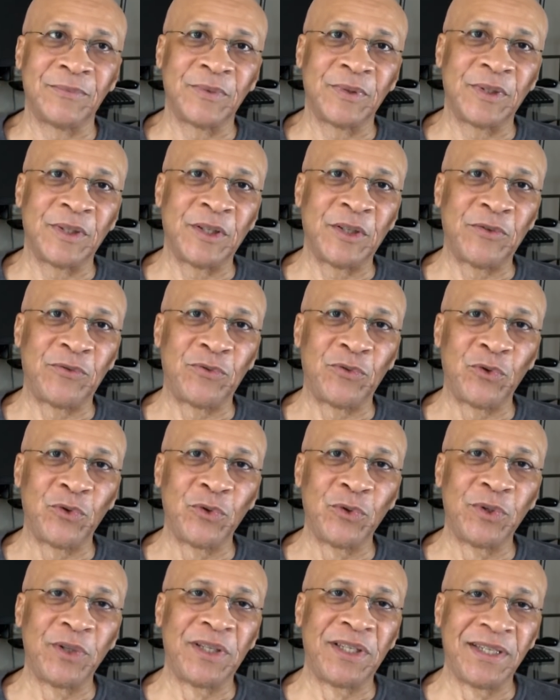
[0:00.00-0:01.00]
If
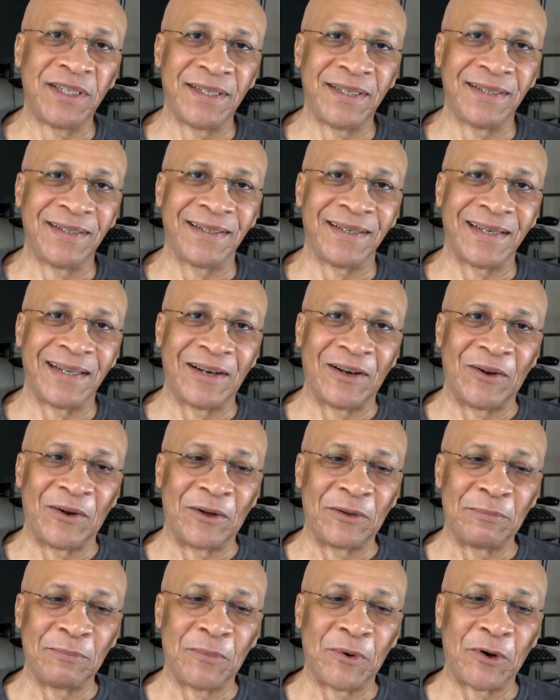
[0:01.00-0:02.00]
you hear a
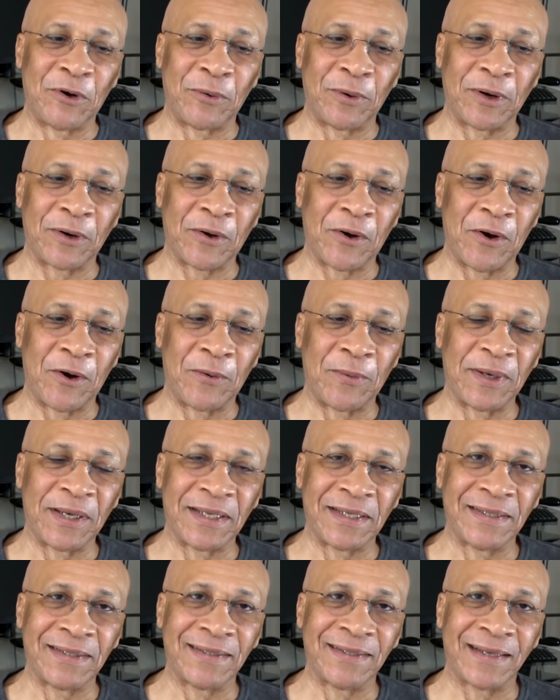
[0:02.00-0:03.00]
lawnmower
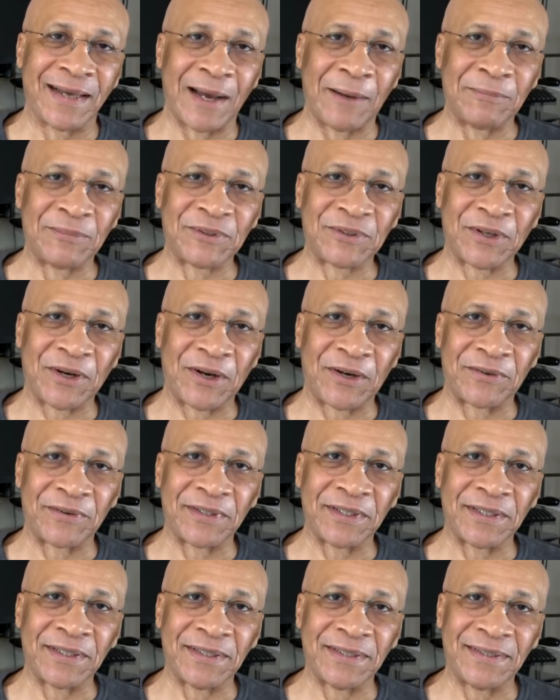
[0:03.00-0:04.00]
going, I'm
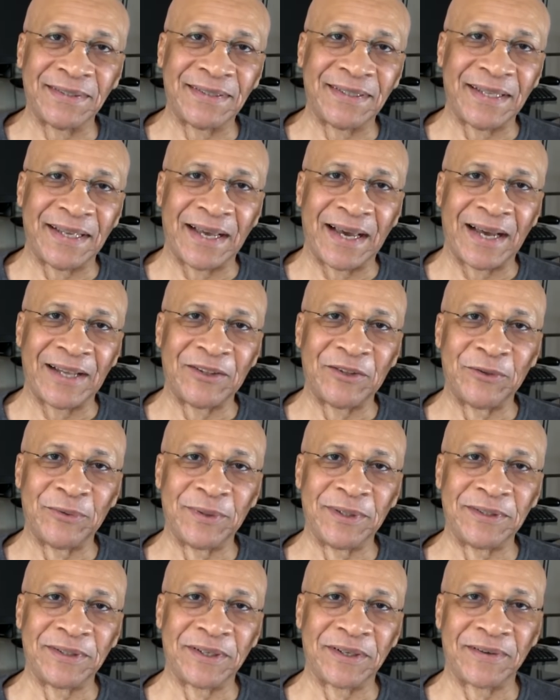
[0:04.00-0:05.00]
sorry. They are
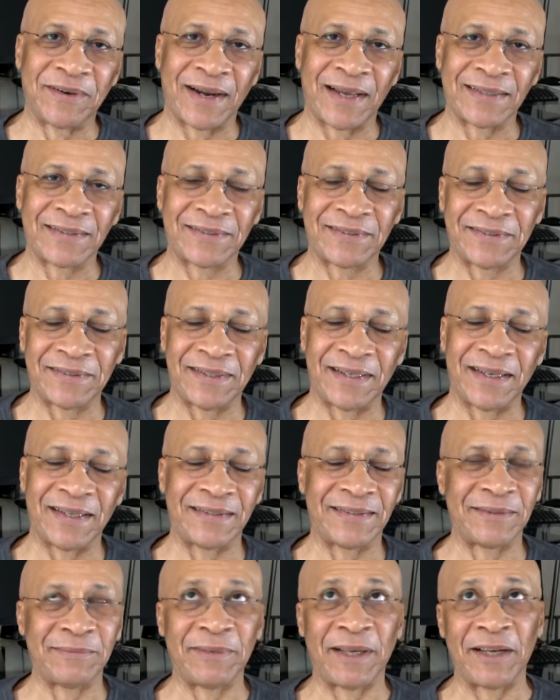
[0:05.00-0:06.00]
doing the grass today.
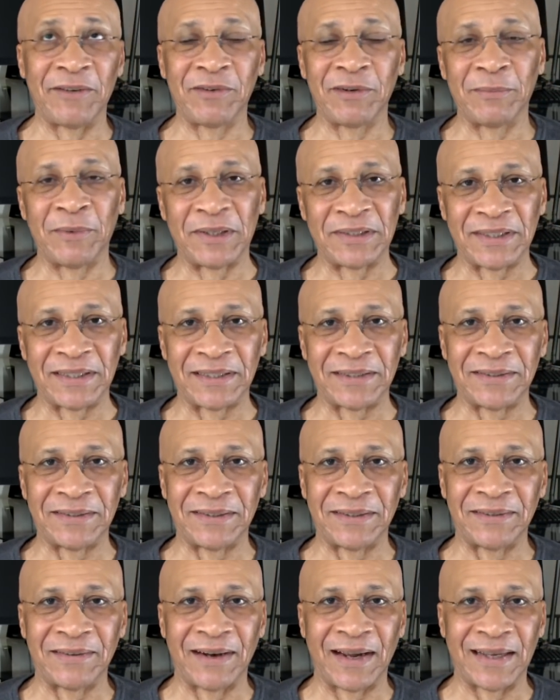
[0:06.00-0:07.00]
Every Monday they do
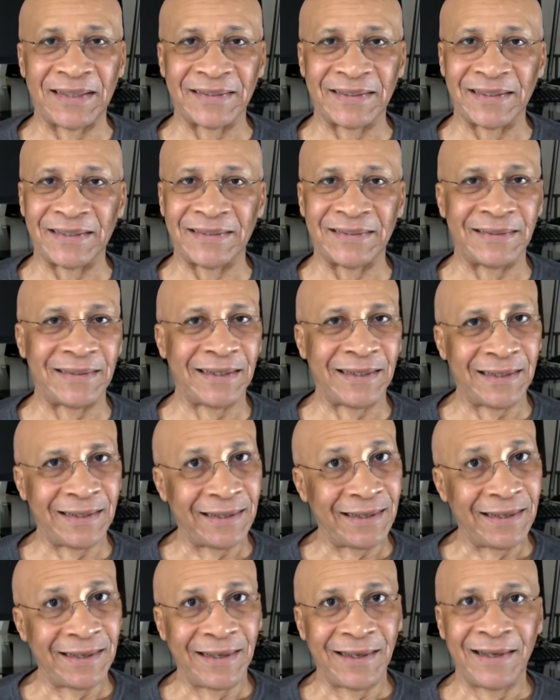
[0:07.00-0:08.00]
the grass, and
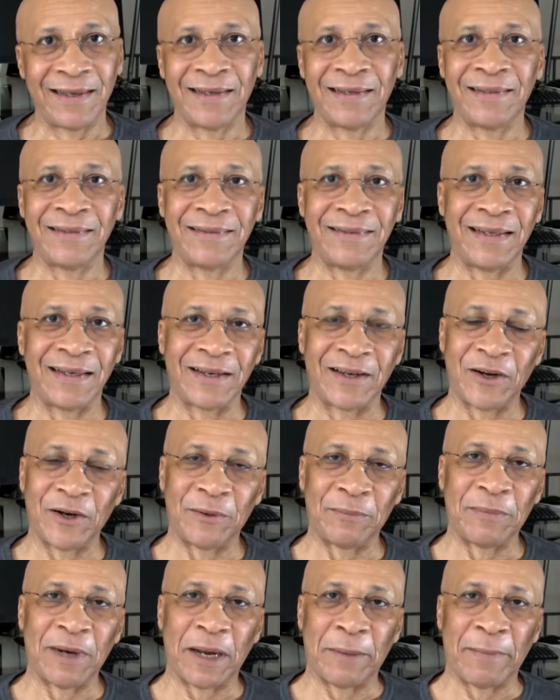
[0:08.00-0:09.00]
they
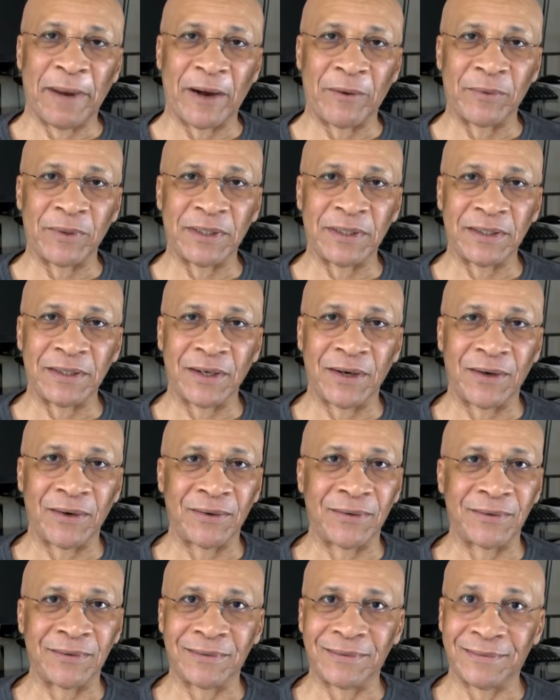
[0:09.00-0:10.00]
come by my
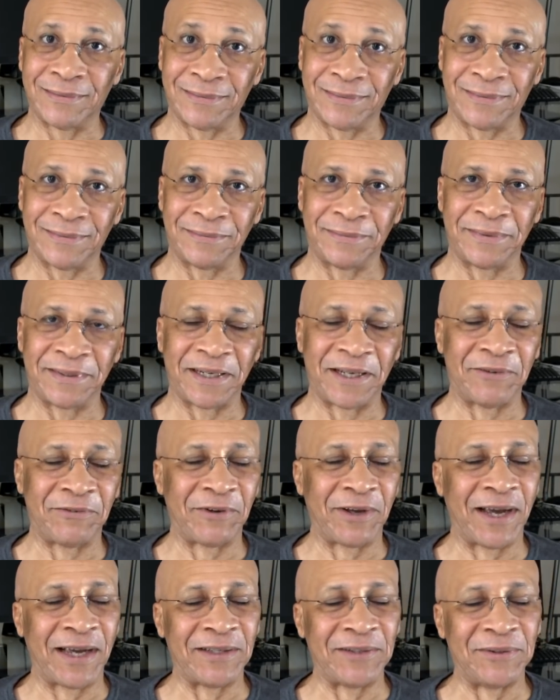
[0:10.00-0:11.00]
window
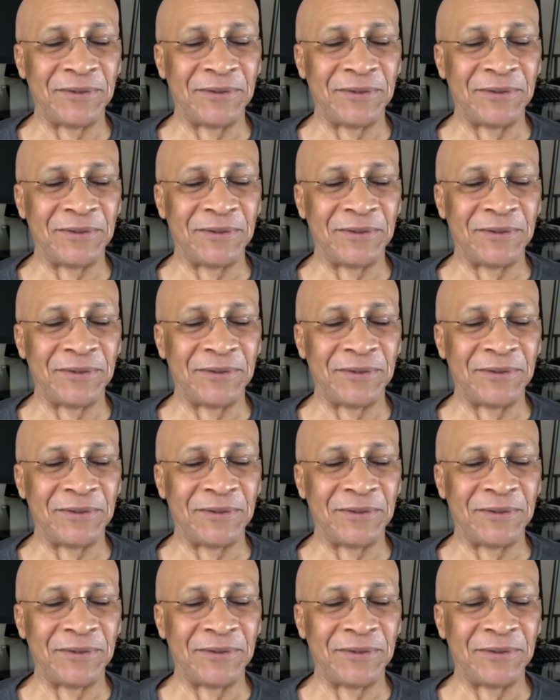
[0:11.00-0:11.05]
whenever I